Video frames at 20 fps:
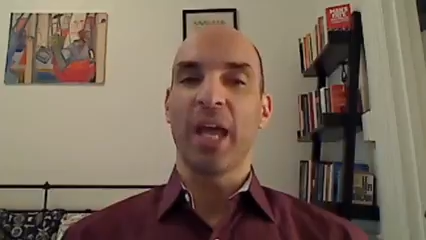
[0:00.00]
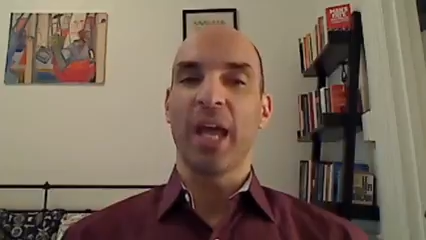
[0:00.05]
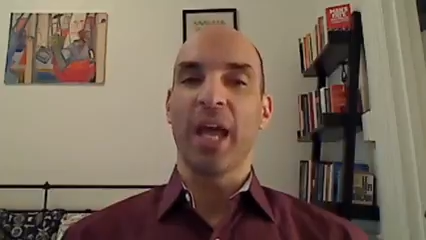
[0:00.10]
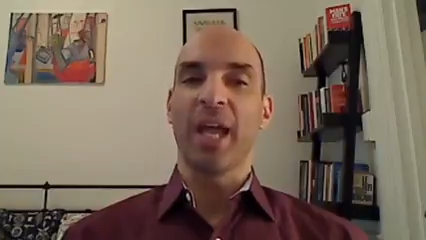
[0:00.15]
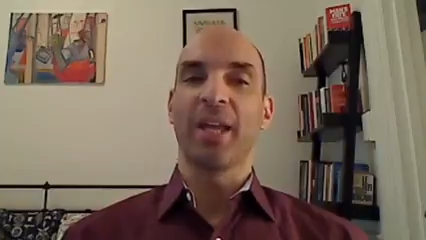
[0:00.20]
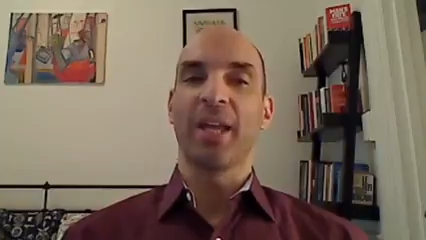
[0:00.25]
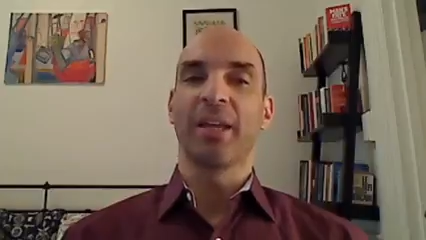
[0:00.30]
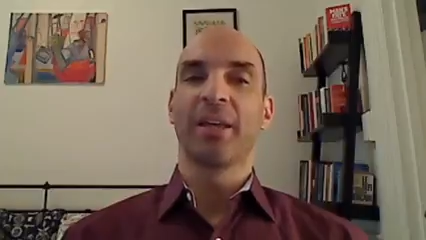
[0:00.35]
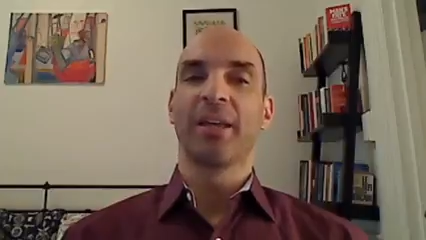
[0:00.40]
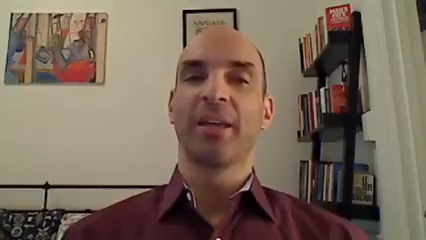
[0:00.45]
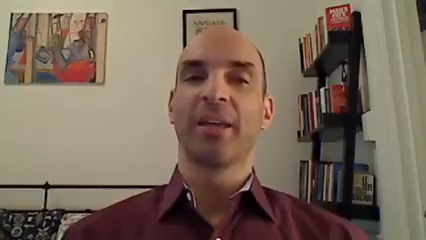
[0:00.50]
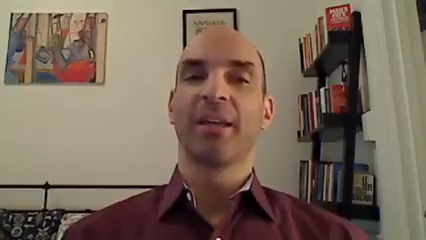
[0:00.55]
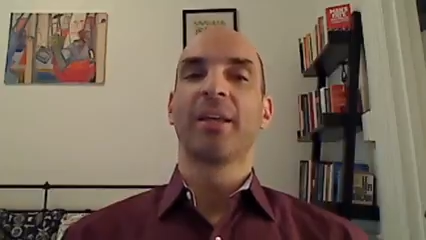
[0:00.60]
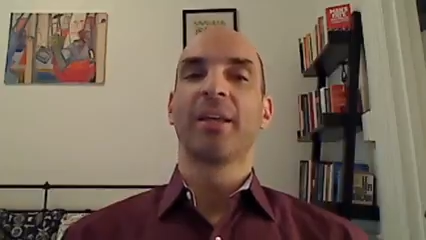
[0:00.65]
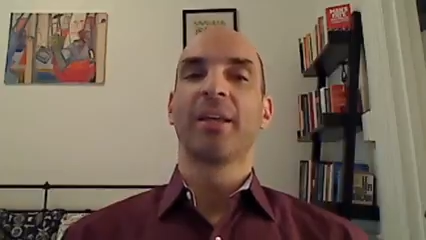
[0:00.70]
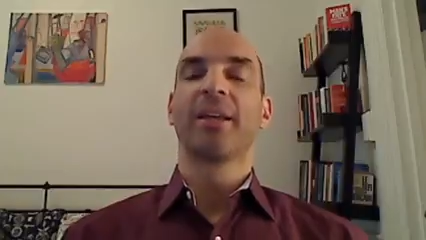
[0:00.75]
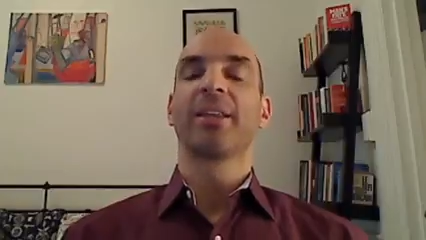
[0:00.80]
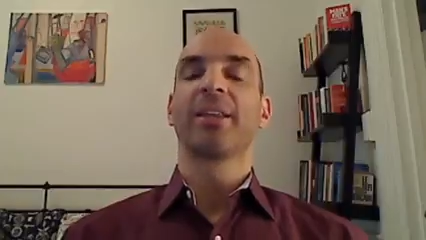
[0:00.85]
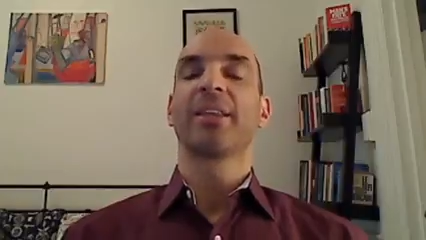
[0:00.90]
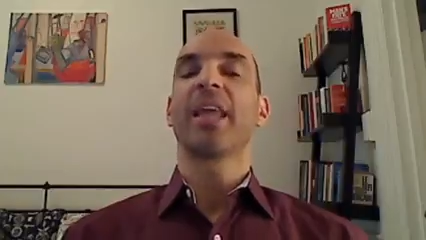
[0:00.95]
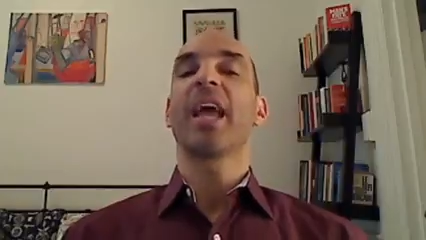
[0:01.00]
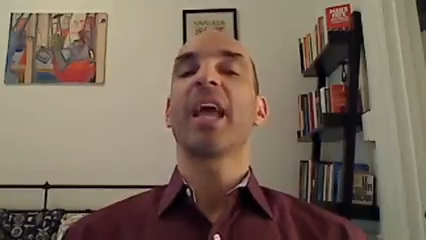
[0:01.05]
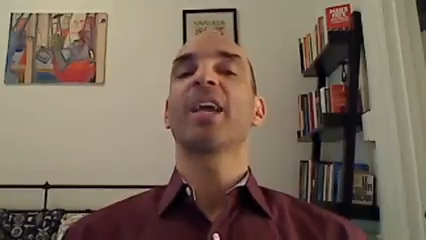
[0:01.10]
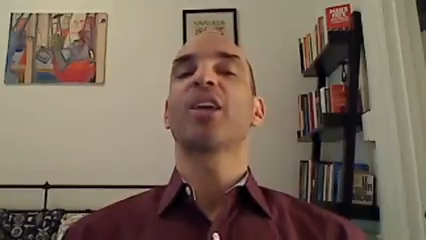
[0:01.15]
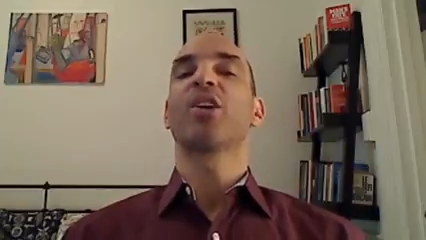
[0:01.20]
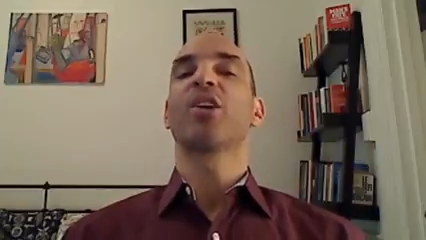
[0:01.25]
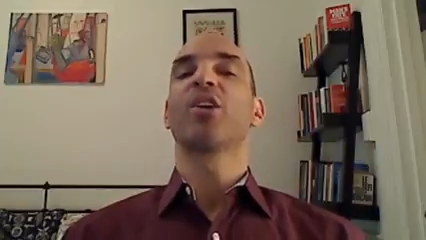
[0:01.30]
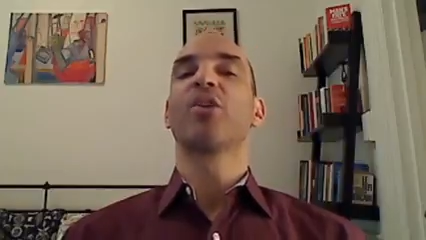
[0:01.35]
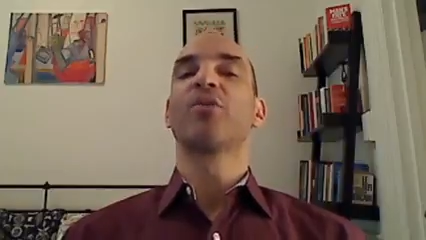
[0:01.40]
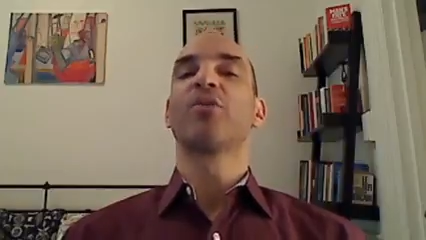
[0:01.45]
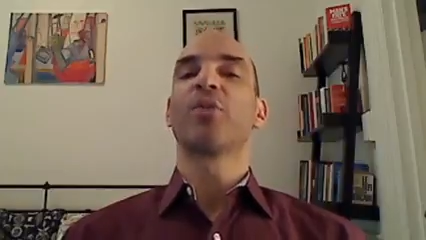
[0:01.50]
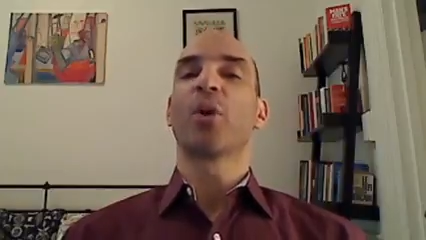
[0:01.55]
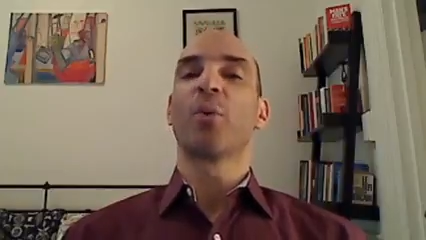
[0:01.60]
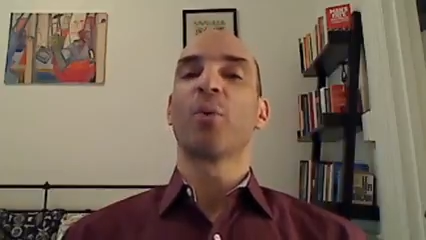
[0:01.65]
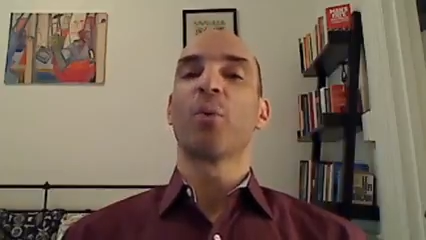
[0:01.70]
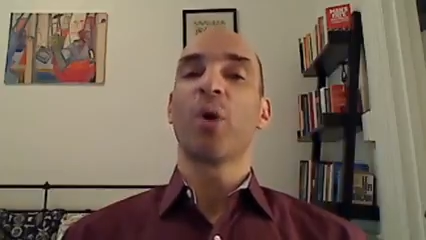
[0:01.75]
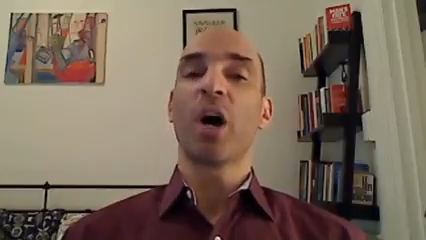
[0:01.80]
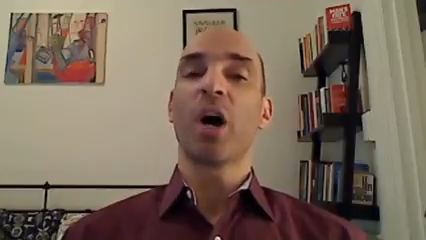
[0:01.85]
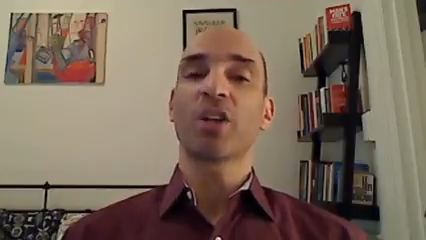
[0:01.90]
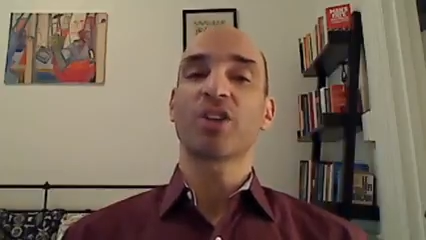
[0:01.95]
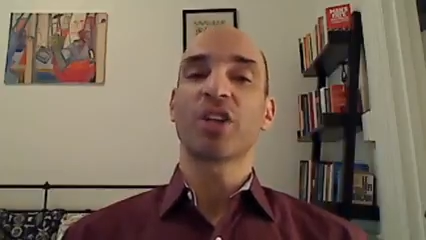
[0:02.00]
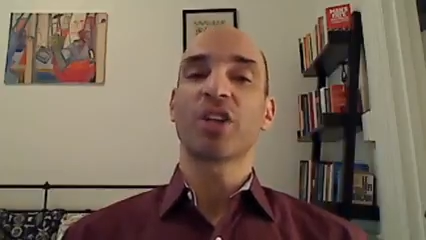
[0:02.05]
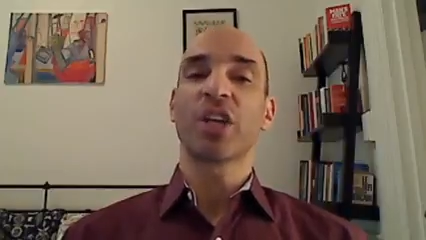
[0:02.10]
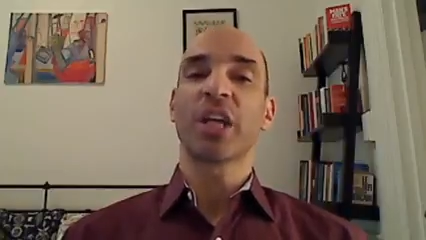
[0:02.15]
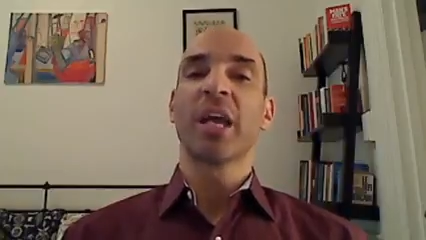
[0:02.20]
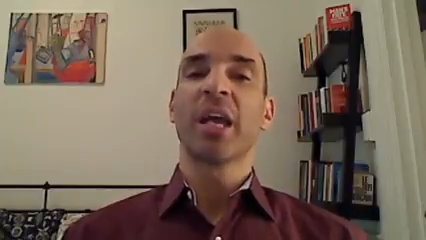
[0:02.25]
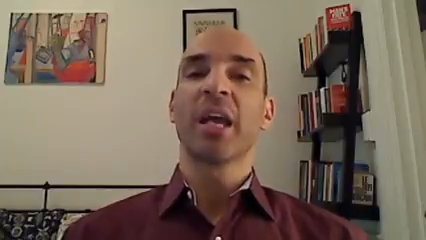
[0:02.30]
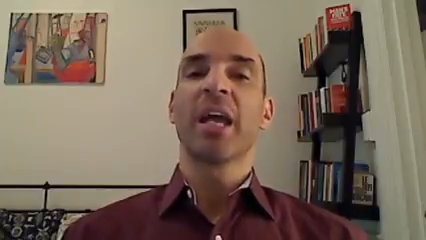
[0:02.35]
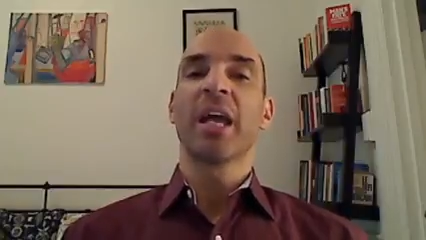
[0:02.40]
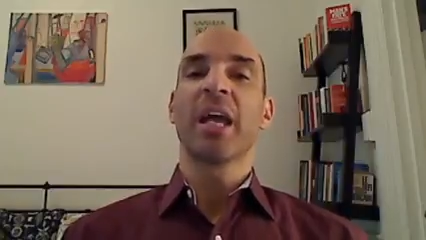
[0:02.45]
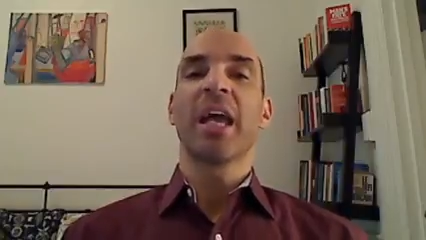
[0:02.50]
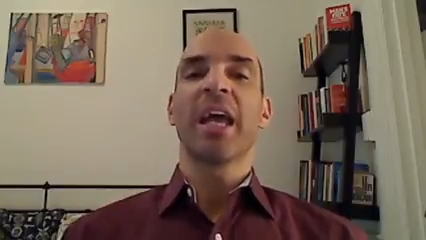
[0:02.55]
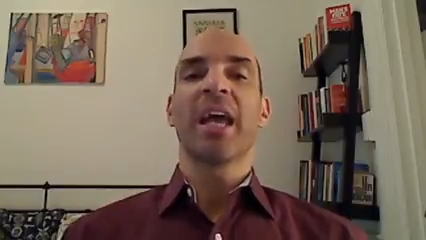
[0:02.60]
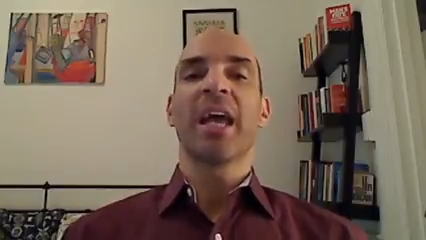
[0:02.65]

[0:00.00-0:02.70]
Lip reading: today. Thank you for watching,